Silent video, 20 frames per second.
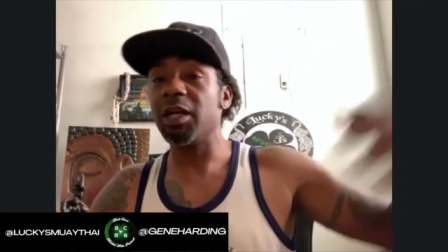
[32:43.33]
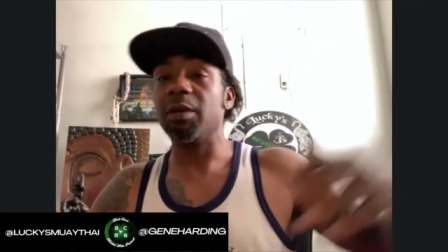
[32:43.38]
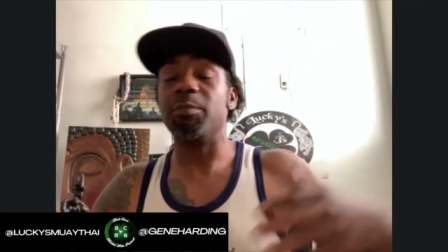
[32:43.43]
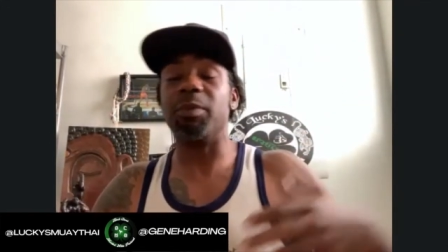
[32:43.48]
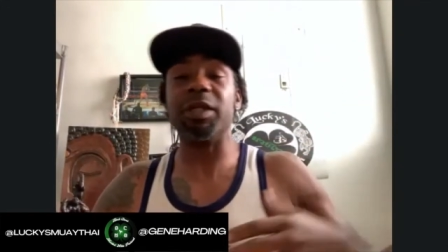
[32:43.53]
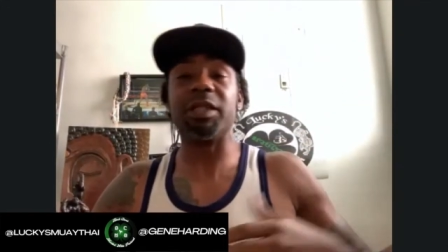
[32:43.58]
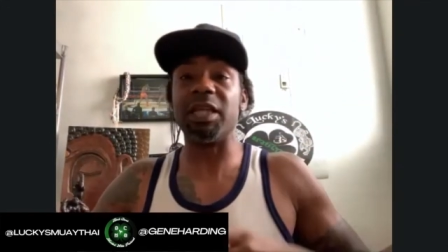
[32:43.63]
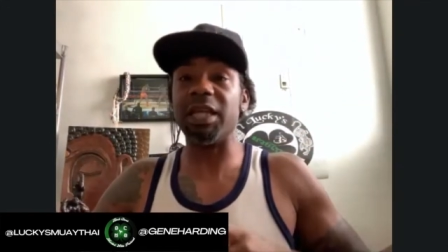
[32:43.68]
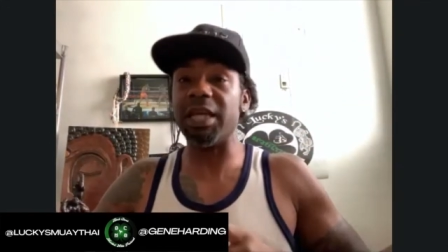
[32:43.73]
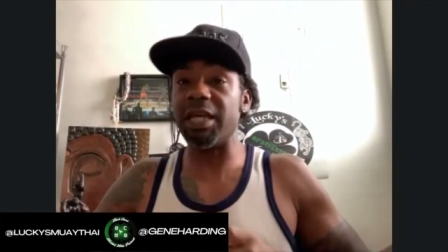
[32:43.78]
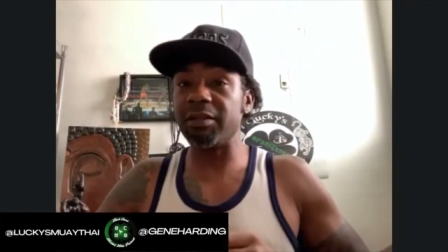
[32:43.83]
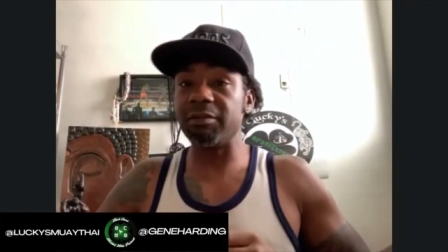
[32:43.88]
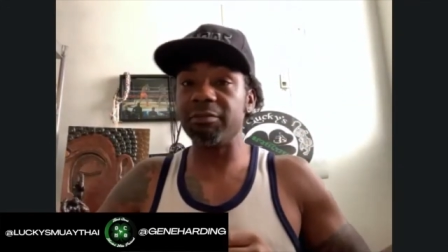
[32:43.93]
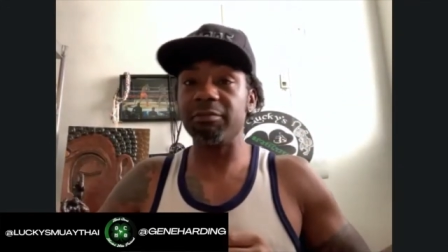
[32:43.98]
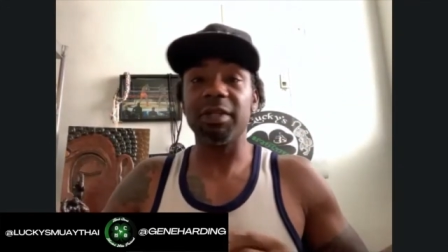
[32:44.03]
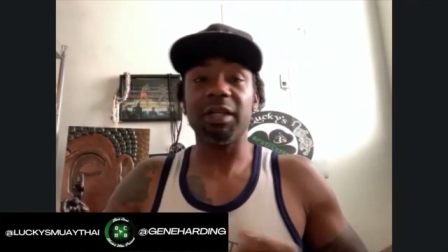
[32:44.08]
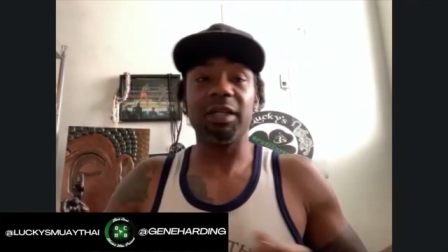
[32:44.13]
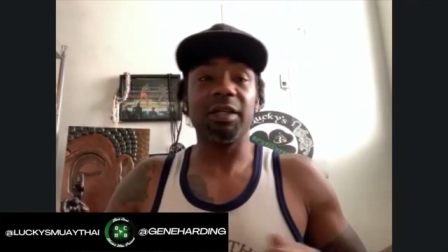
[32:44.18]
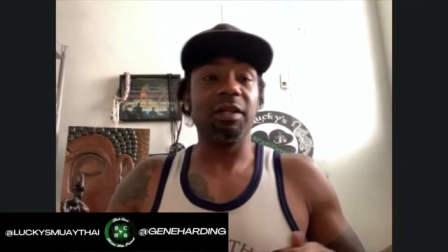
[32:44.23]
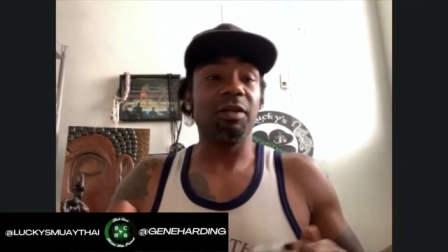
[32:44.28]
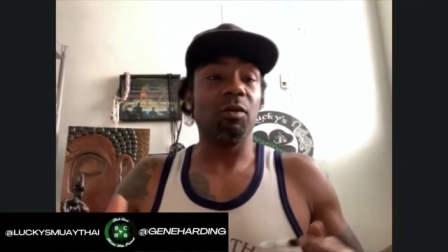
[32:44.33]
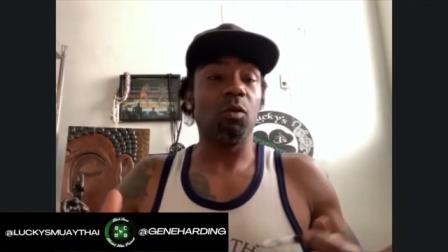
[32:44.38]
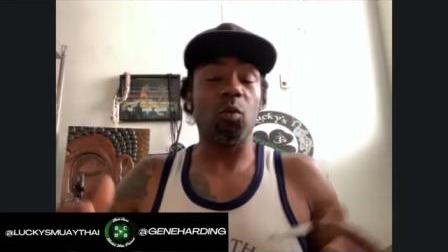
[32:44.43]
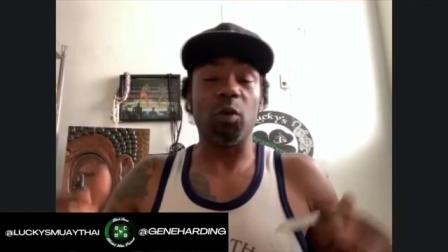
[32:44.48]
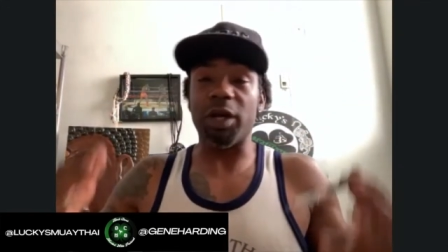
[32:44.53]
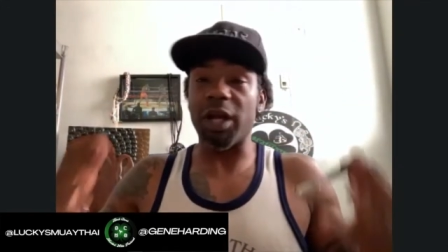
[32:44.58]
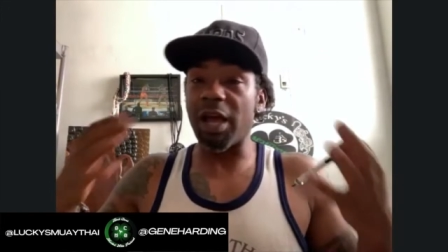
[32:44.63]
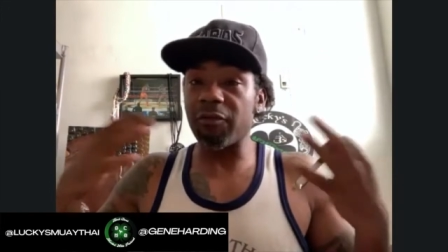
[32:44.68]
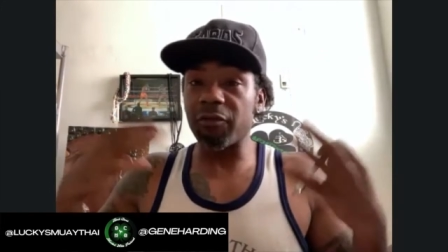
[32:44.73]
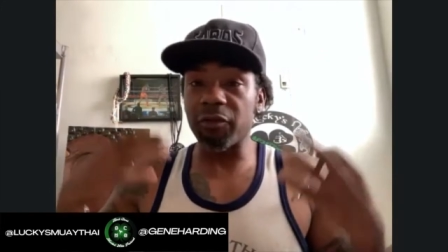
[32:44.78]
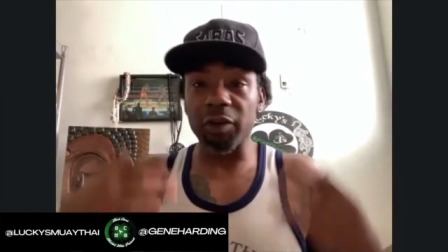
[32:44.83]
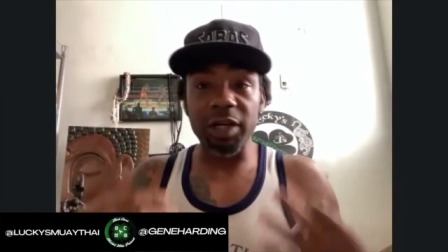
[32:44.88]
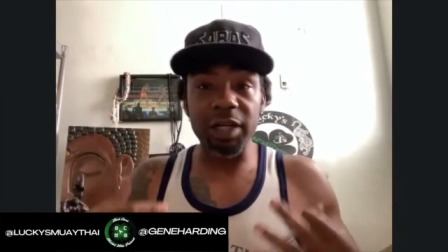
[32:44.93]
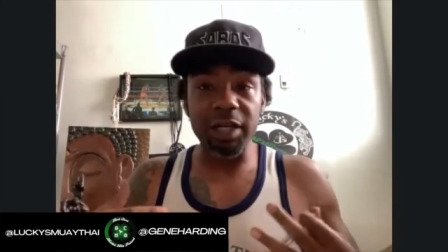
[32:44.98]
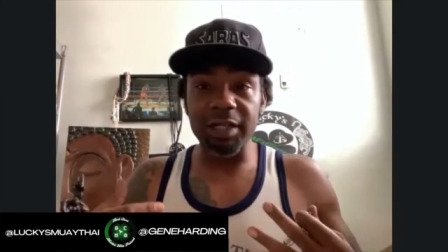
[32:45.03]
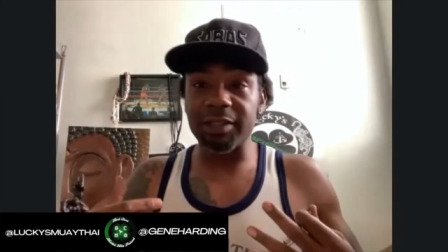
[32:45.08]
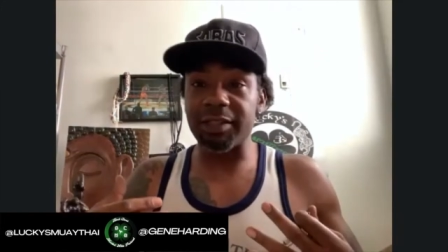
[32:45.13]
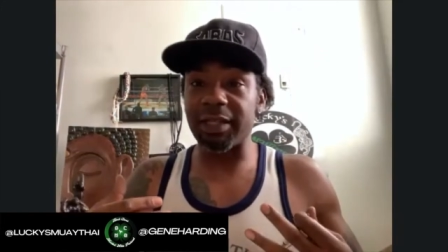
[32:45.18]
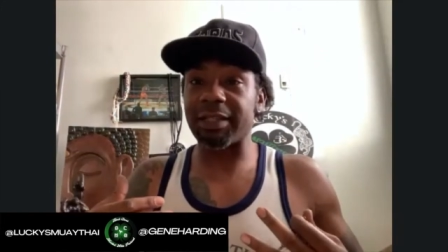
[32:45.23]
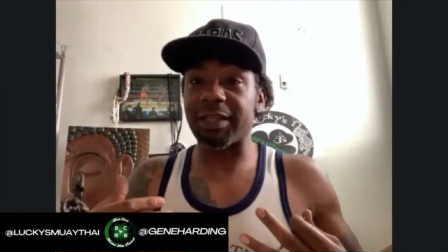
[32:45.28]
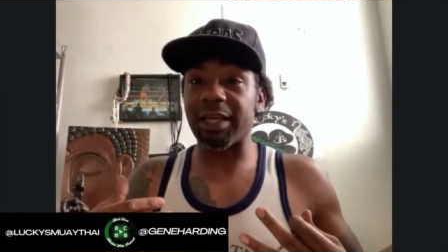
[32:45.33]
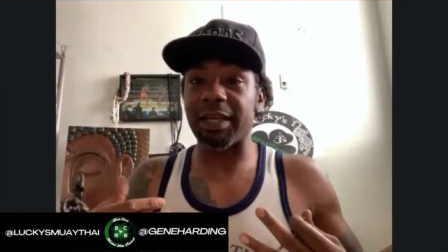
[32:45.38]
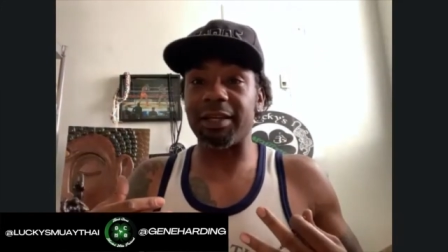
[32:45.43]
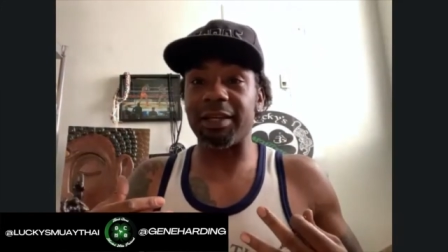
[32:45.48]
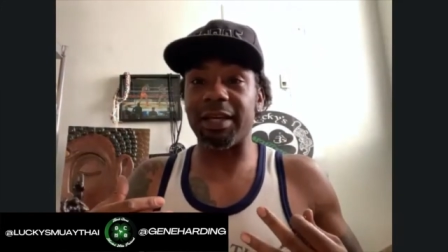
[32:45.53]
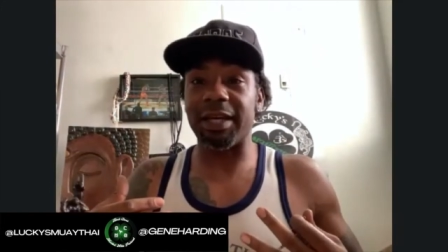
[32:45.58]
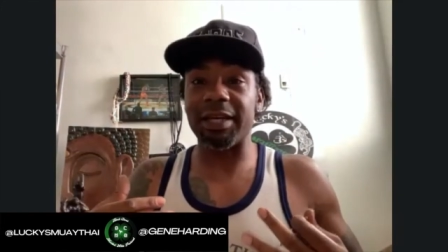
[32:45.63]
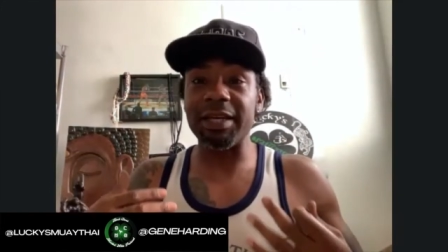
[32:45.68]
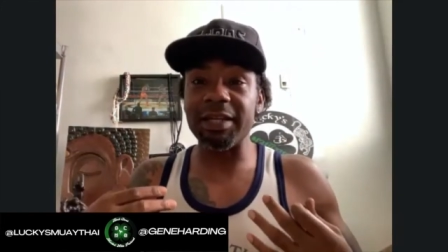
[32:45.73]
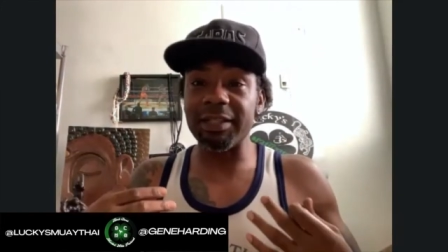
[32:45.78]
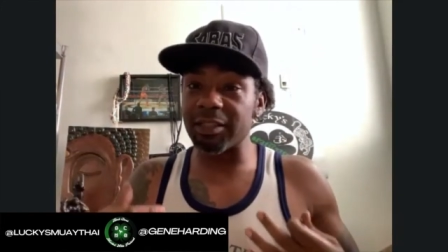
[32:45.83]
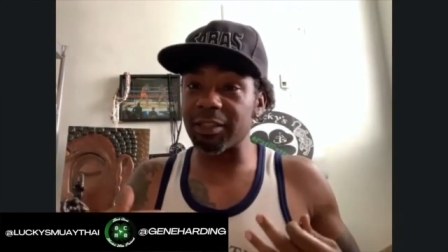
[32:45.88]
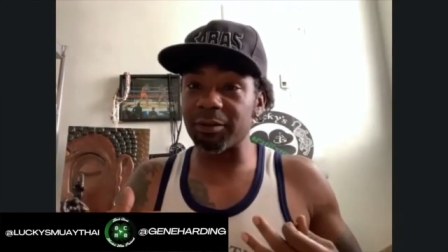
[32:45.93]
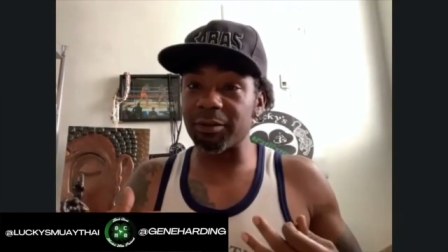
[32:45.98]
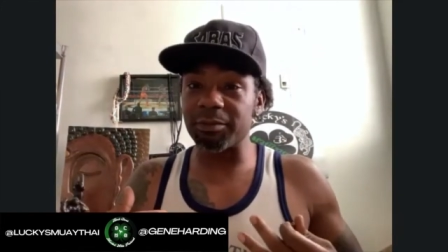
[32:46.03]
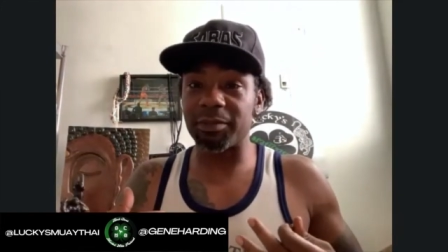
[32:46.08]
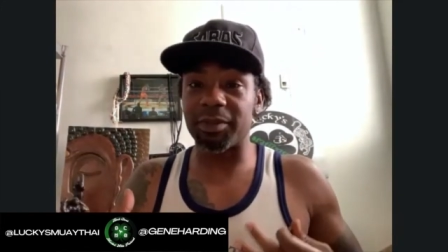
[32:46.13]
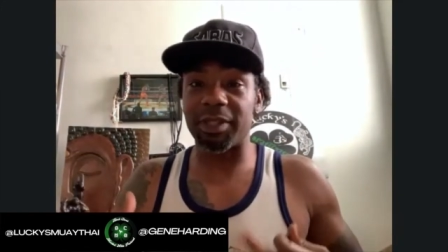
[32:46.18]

But then whatever it is that hits them,